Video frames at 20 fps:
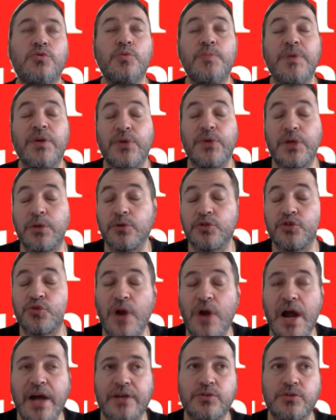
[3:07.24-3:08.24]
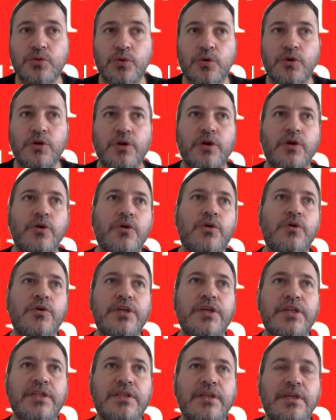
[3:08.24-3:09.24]
reconstructed, or
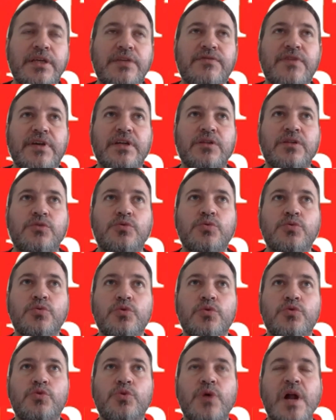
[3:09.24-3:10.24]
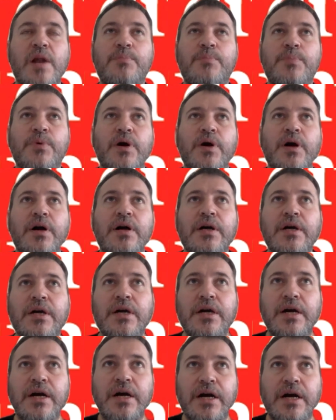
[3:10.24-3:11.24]
even to help
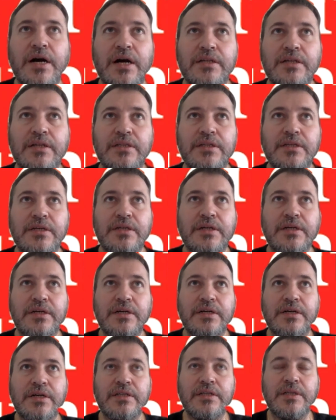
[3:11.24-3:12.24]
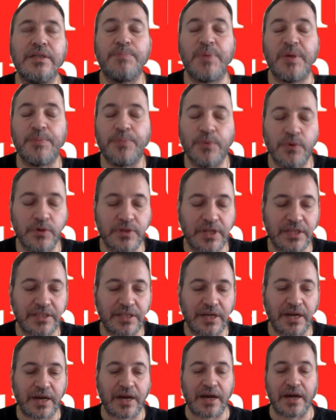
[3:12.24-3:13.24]
the people that
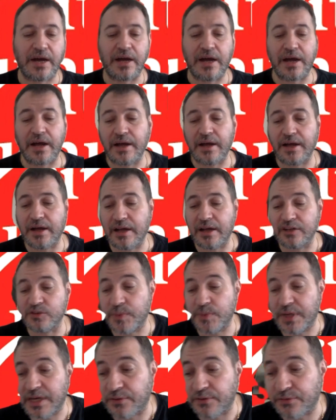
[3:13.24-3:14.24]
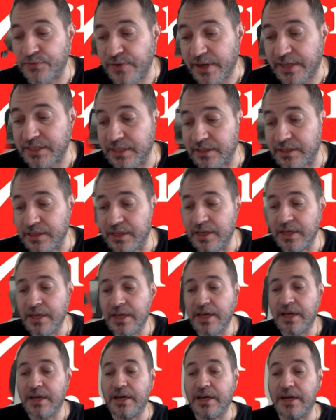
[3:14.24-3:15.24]
has been affected.
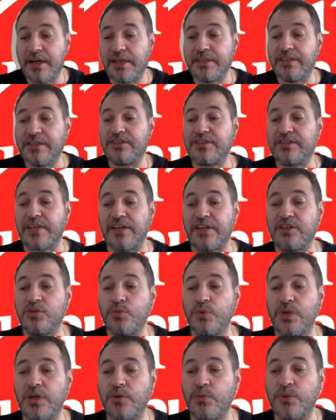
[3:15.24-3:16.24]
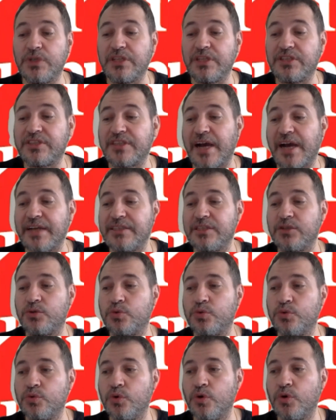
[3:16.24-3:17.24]
In this sense, we decided
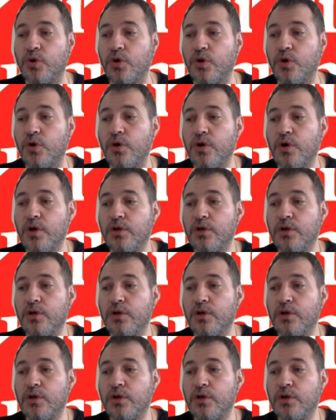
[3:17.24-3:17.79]
to